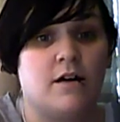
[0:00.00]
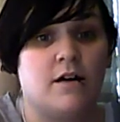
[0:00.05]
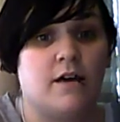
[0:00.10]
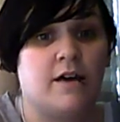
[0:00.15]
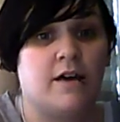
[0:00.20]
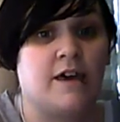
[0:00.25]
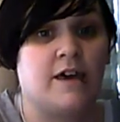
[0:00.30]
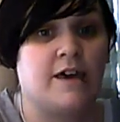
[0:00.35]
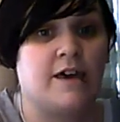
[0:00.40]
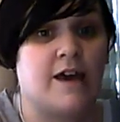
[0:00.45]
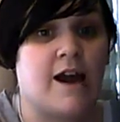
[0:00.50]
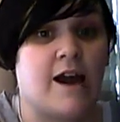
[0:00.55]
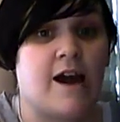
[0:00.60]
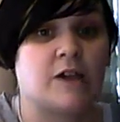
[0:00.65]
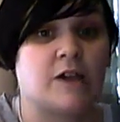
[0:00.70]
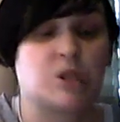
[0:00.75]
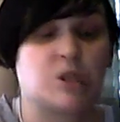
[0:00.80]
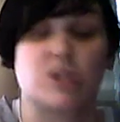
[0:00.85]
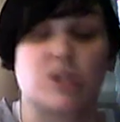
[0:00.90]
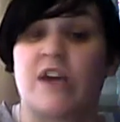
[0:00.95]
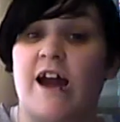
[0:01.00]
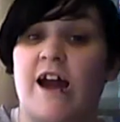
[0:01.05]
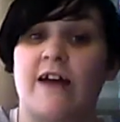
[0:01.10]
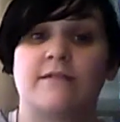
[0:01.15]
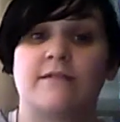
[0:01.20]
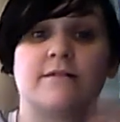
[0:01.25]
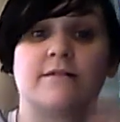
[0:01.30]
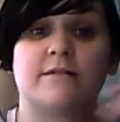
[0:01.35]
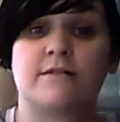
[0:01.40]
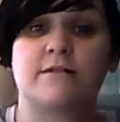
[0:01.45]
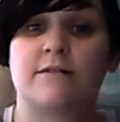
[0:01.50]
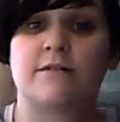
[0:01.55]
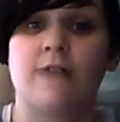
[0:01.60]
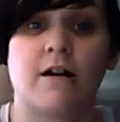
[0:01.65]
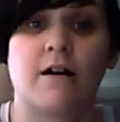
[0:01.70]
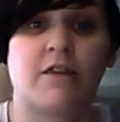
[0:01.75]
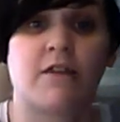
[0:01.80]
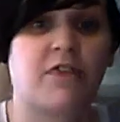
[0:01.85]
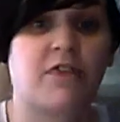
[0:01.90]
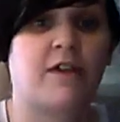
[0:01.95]
He actually has
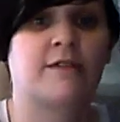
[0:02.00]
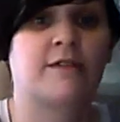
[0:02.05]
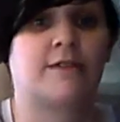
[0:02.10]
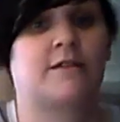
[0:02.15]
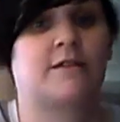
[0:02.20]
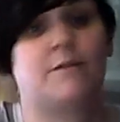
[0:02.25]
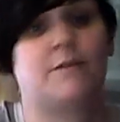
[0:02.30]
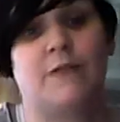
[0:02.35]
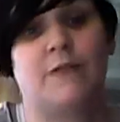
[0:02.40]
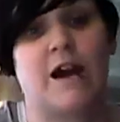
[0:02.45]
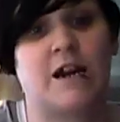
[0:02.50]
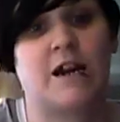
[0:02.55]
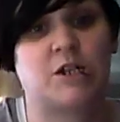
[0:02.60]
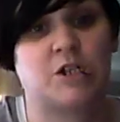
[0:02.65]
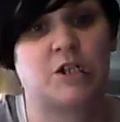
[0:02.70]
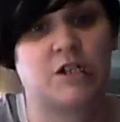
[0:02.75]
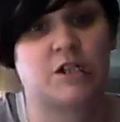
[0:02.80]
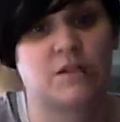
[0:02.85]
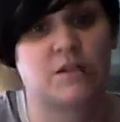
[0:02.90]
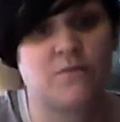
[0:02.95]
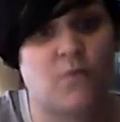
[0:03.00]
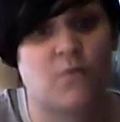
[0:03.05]
snuck things into packages